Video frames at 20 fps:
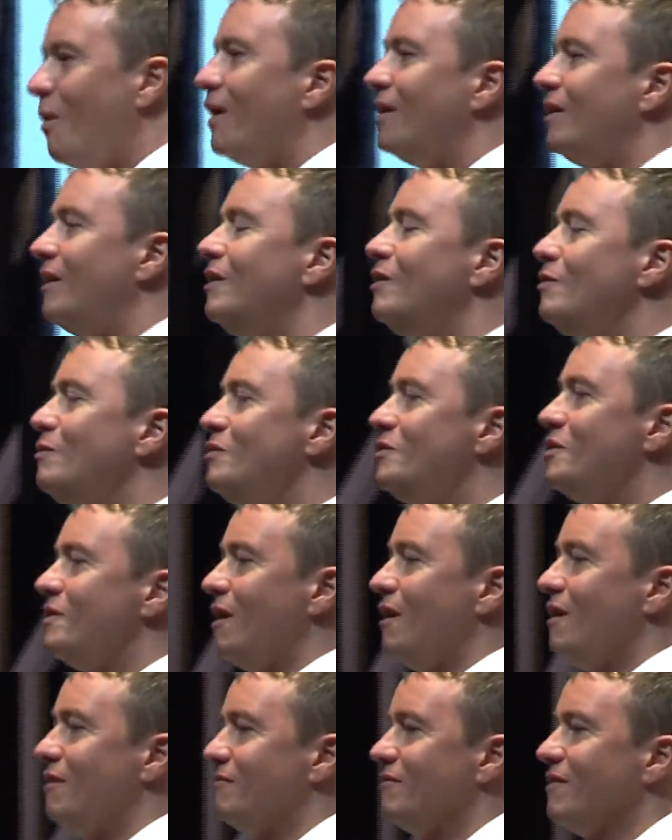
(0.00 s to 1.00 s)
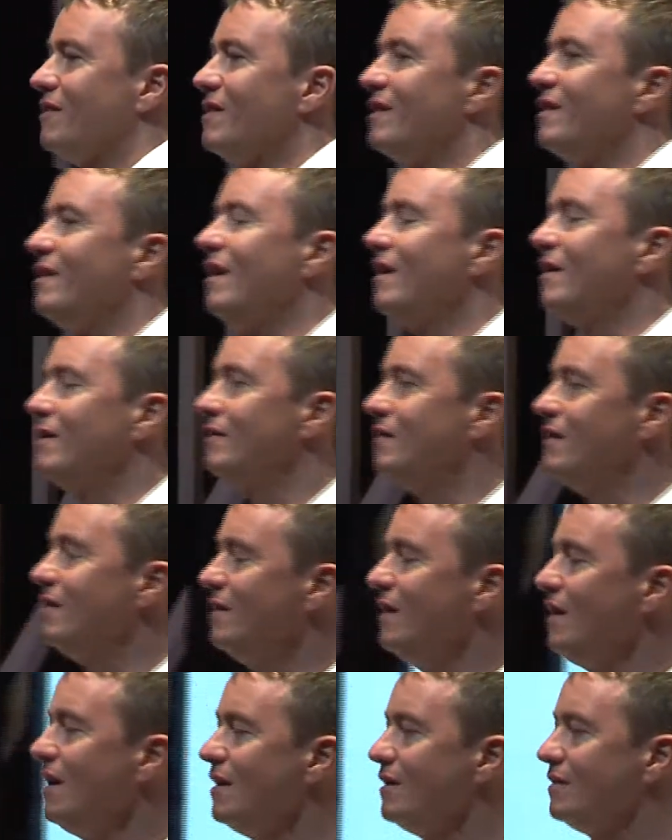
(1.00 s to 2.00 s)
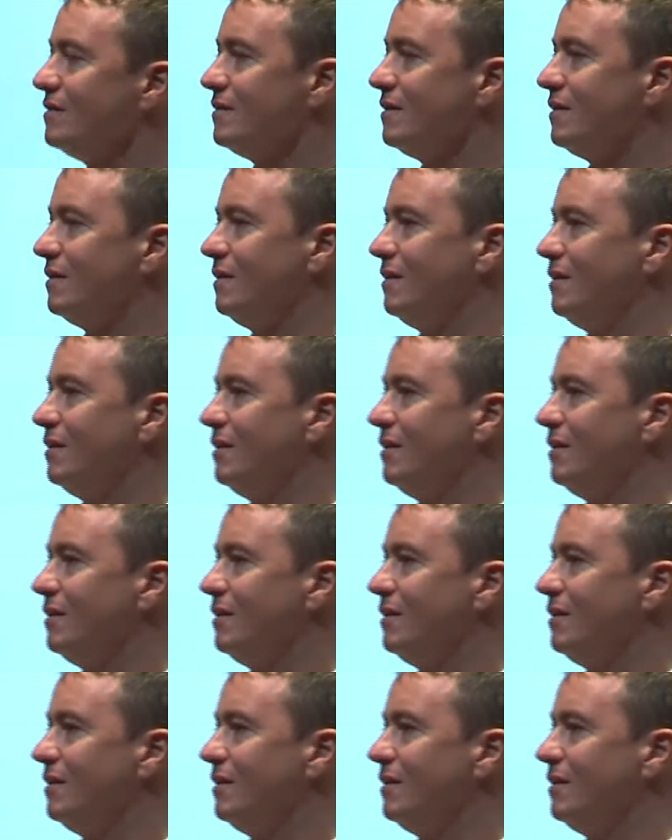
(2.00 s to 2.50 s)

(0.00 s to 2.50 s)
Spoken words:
one illusion after the next.